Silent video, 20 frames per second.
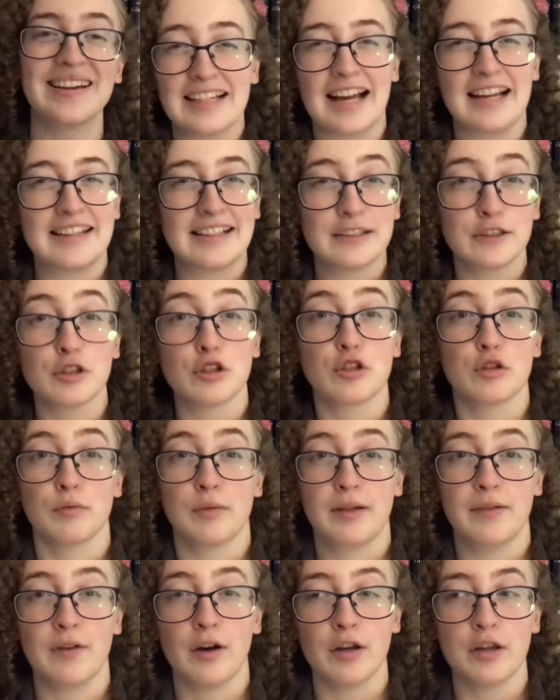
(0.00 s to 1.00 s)
I think there's
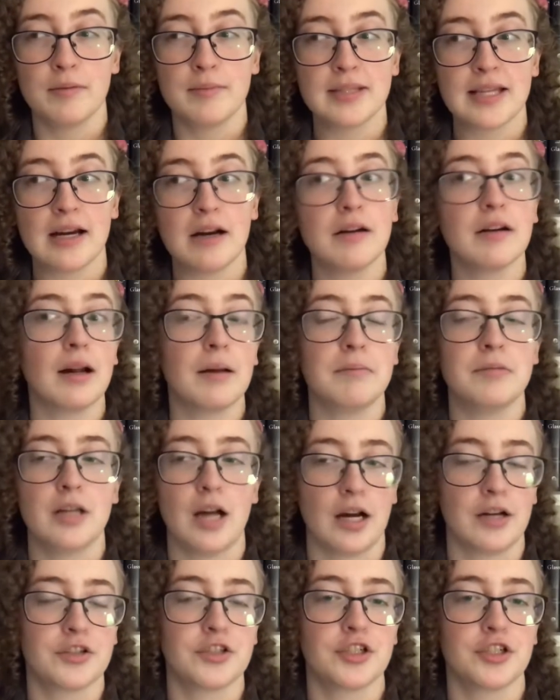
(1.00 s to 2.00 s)
3 volumes out. I'm
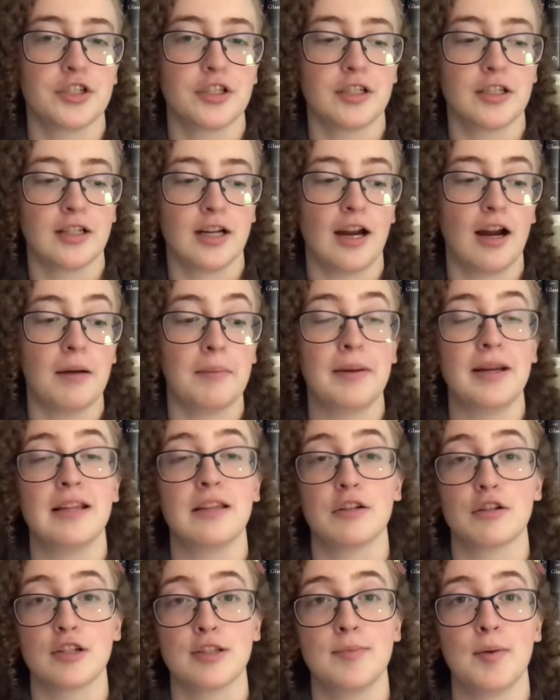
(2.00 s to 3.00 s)
not sure how many
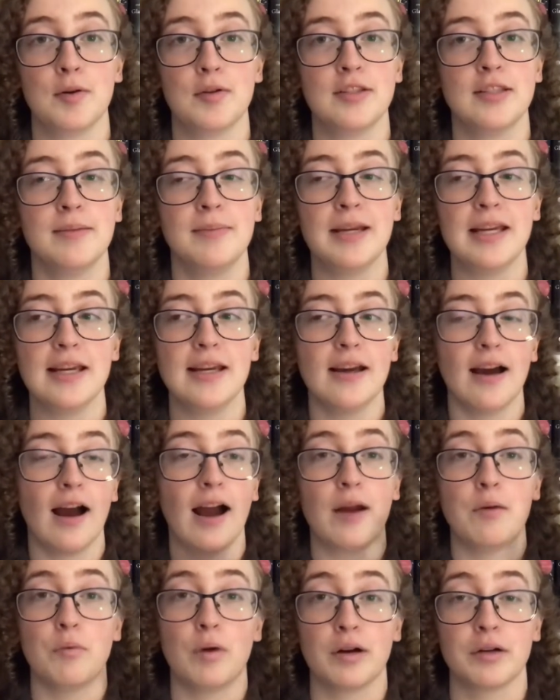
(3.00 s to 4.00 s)
there's supposed to be.
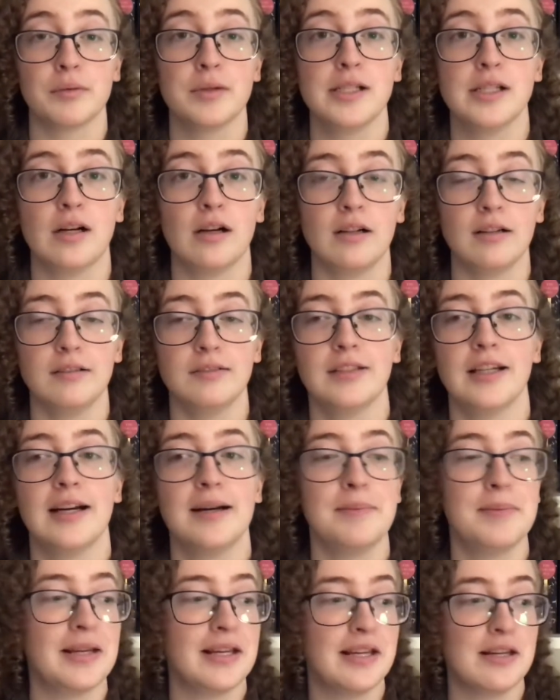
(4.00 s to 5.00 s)
I want to read all of
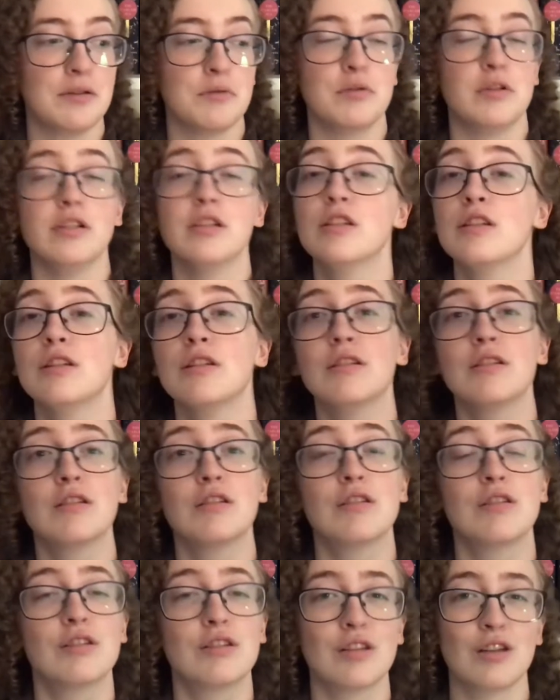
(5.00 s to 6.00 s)
them. It was
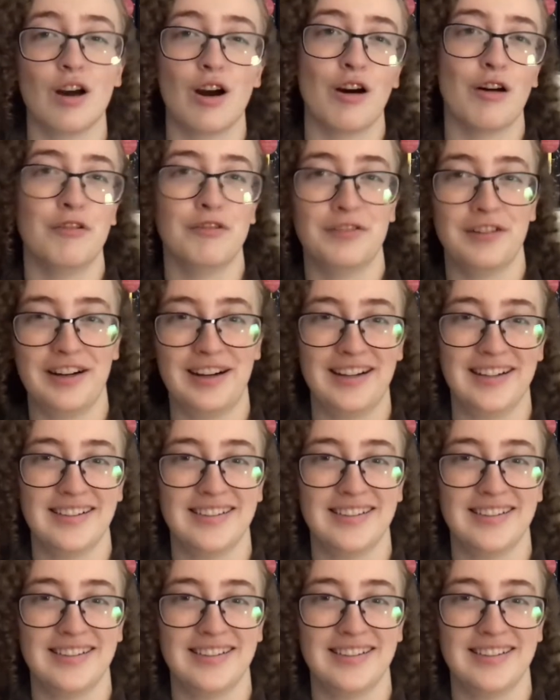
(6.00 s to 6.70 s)
so fun.